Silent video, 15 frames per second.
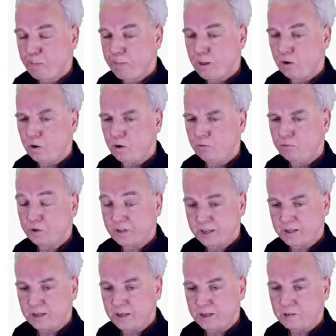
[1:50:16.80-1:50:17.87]
of a
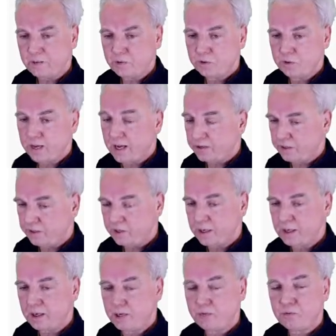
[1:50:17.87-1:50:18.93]
deadline hand in
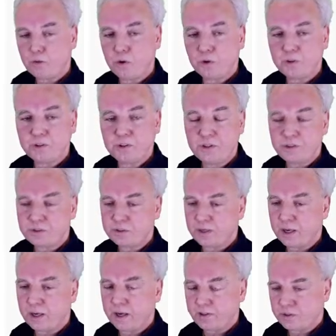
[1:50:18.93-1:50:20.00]
and for these
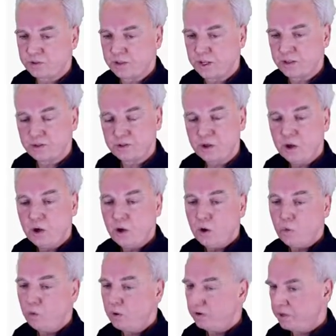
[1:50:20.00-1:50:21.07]
uh, exercises
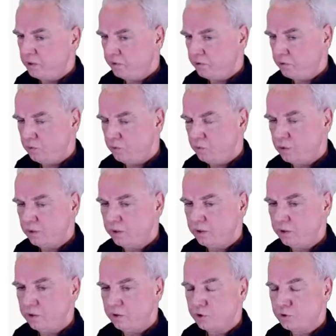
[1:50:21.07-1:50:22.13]
will give you
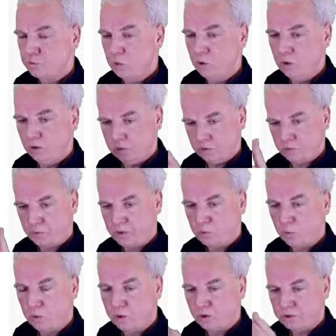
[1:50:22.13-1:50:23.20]
uh, a small
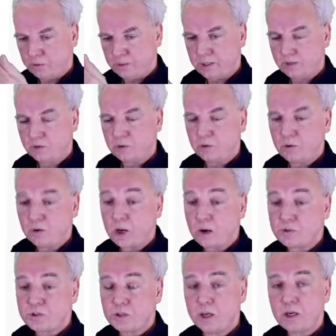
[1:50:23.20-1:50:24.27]
reward that
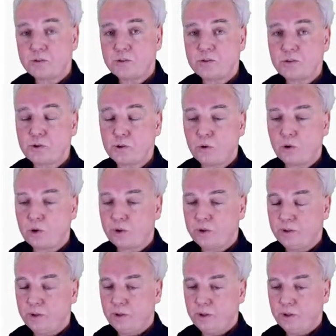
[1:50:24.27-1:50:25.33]
counts against your
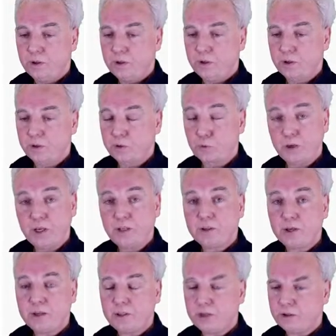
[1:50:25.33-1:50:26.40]
uh, grade
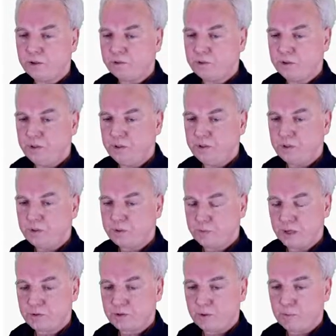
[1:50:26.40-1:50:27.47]
at the end of the
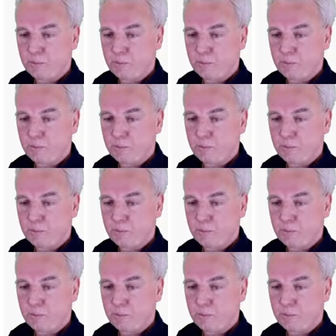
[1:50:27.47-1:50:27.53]
semester.